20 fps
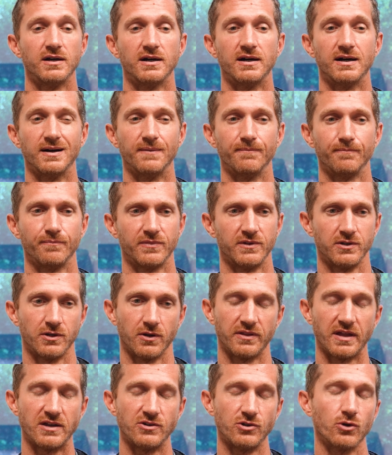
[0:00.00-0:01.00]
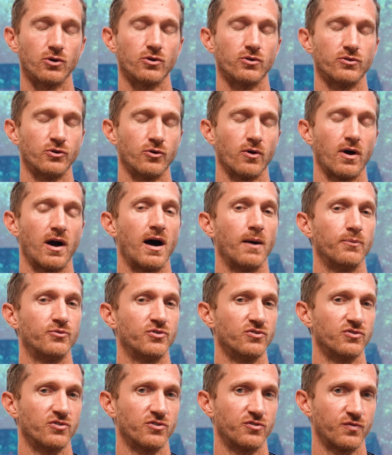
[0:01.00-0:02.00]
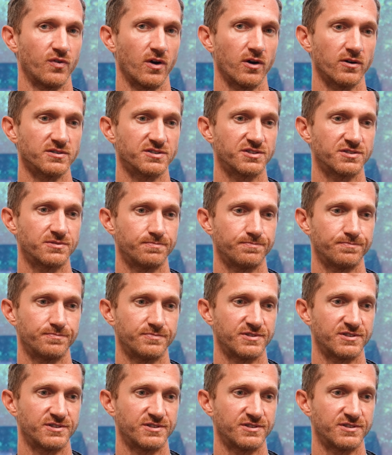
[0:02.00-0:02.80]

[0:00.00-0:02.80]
then your options as far as